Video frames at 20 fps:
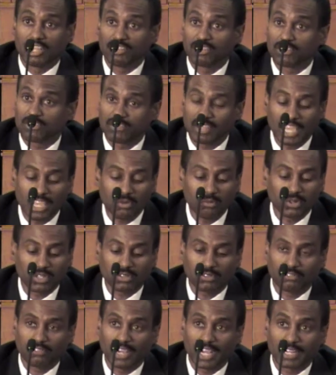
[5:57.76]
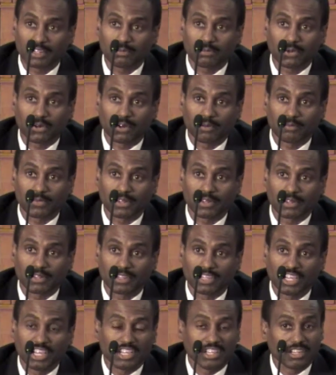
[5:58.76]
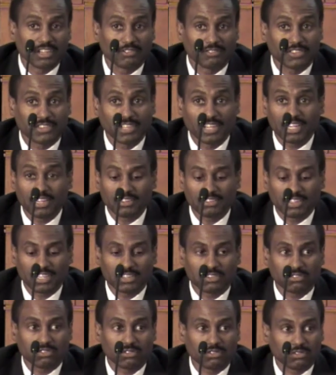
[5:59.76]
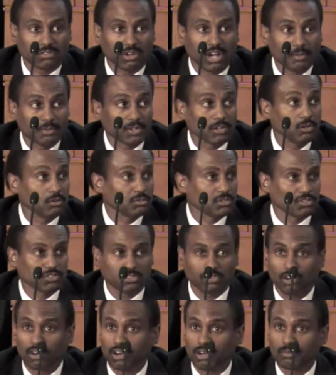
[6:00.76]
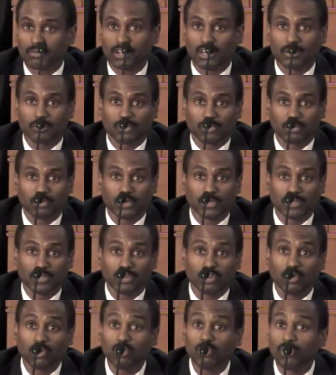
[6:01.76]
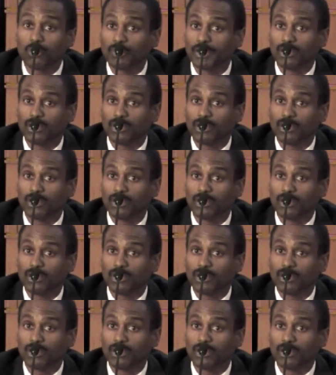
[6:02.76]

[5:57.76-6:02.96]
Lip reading: The same with the fire department. If there's a tropical storm come through here, who are